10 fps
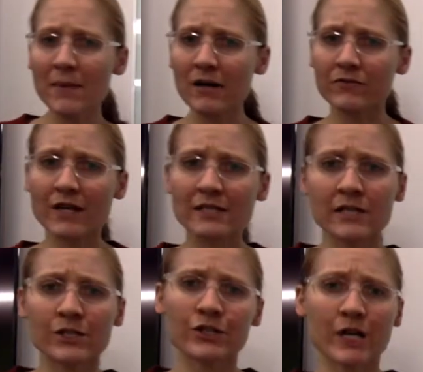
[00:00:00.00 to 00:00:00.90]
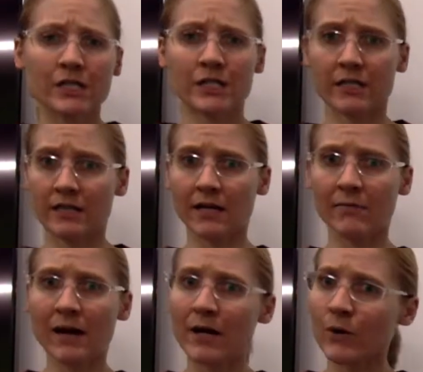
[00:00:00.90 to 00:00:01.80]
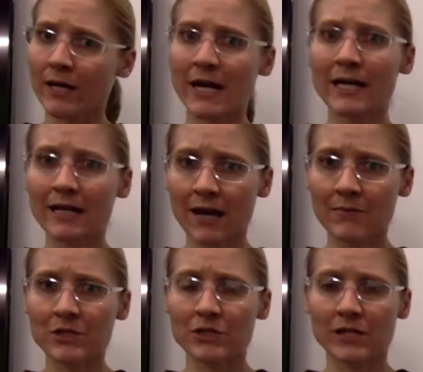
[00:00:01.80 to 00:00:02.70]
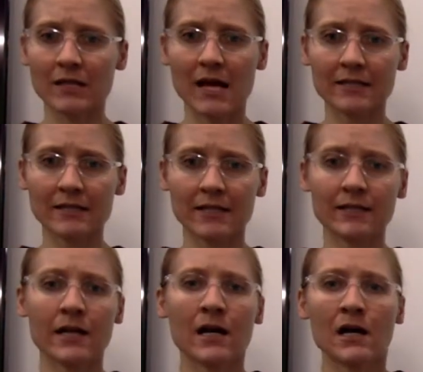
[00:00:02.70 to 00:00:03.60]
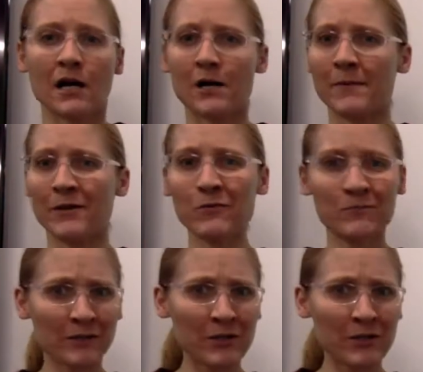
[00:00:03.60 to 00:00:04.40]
about resonance structures in my organic chemistry classes, and hopefully